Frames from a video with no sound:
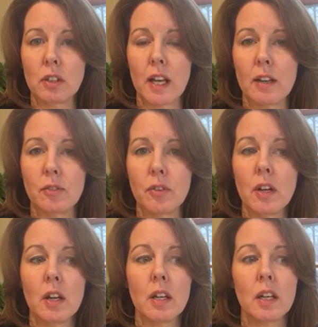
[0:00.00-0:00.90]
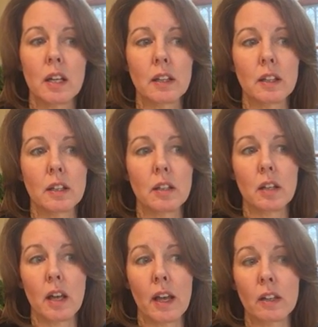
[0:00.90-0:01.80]
your life and
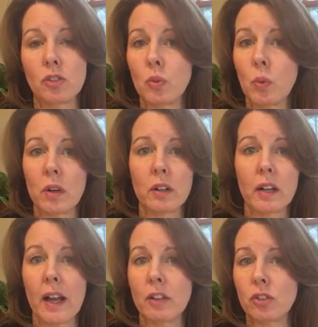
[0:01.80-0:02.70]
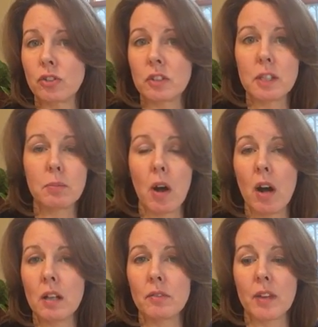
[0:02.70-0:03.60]
your work and your sleep.
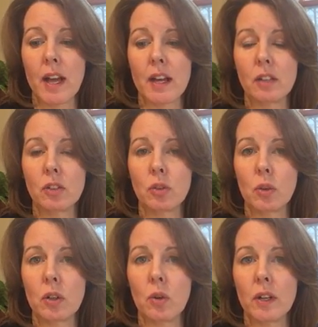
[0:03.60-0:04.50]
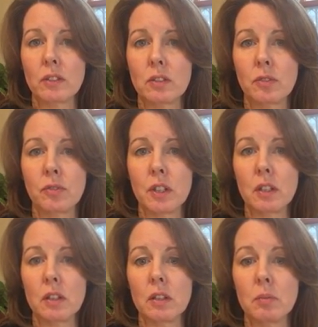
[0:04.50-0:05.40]
All of that, you're going to
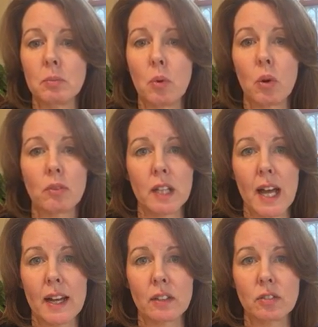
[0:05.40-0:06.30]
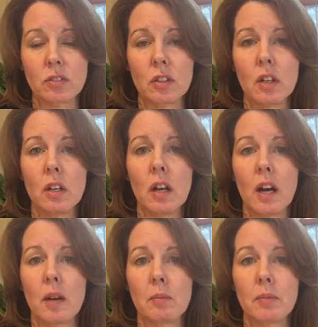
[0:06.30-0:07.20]
feel more relaxed.
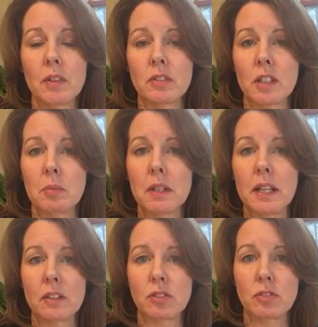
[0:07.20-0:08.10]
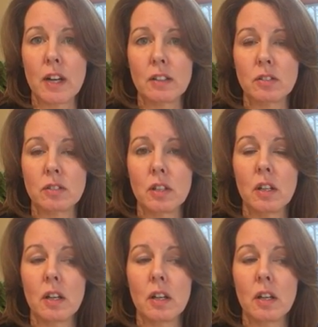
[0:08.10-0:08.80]
There's going to be less stress.